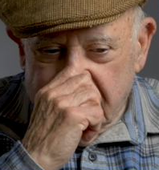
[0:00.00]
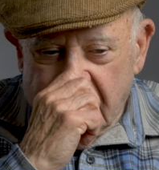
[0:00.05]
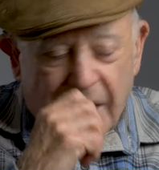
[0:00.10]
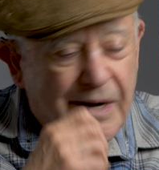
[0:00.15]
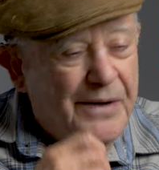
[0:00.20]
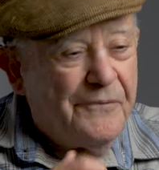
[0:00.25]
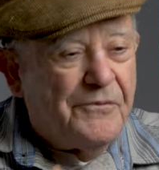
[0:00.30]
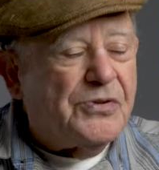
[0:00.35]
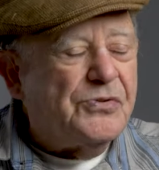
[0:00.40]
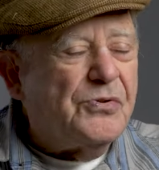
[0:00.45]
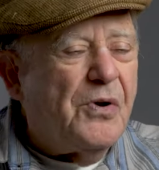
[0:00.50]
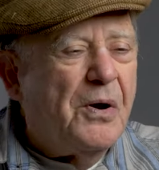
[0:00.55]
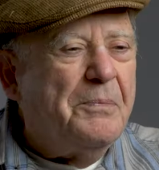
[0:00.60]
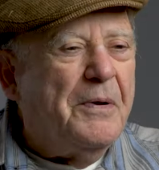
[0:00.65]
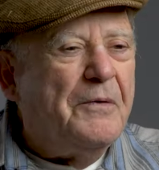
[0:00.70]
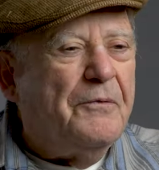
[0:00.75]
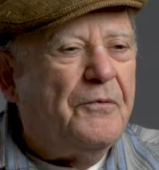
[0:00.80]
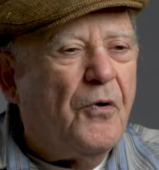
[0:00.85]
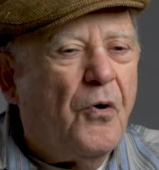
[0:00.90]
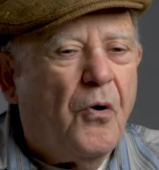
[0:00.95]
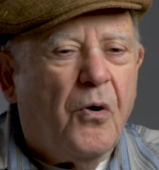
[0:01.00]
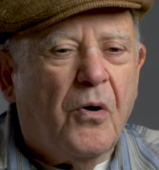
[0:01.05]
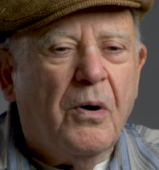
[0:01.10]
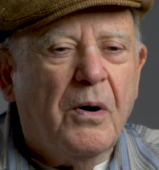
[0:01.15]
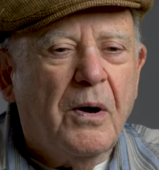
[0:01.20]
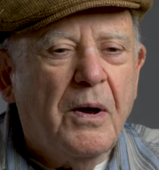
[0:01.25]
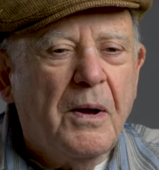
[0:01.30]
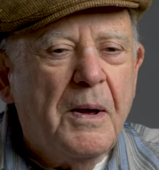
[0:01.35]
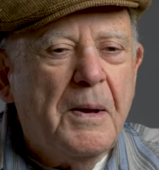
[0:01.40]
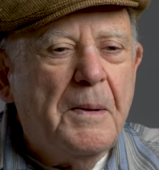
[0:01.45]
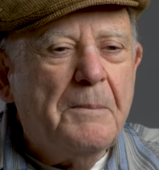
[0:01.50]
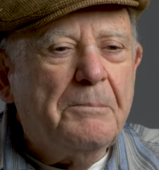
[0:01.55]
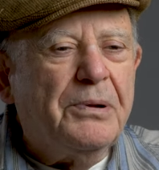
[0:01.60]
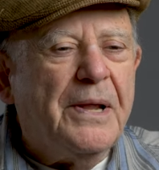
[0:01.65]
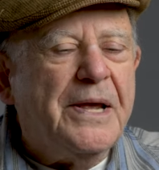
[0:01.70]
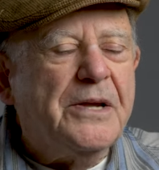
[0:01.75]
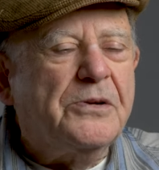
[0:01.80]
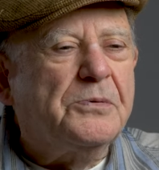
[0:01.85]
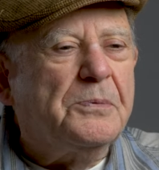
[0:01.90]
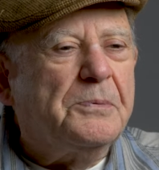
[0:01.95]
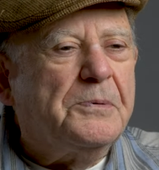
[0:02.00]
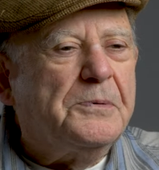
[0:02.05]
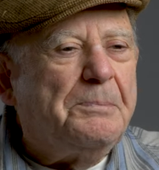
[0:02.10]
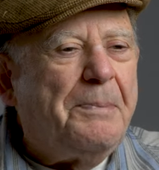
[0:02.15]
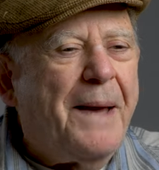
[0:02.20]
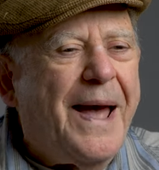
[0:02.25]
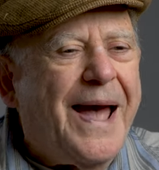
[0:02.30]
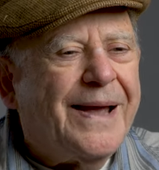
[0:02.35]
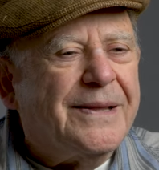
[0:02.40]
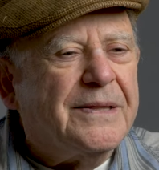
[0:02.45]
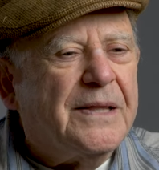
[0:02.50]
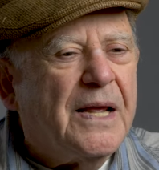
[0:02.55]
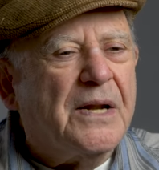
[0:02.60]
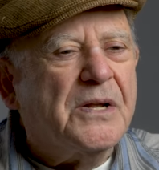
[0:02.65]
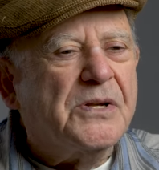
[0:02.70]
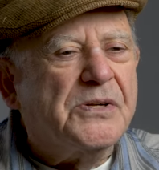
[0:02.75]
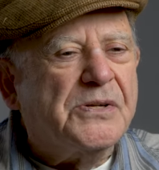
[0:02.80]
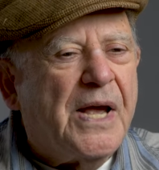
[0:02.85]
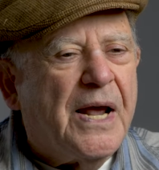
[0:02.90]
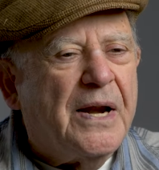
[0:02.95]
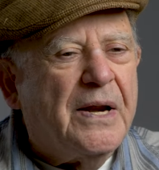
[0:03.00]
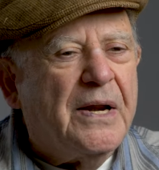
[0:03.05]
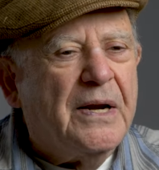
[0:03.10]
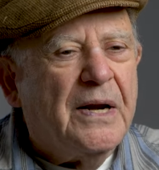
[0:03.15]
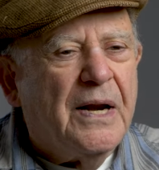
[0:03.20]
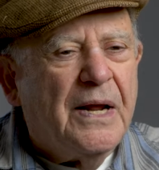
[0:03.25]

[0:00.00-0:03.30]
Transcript: I never saw before. Place was packed on a Saturday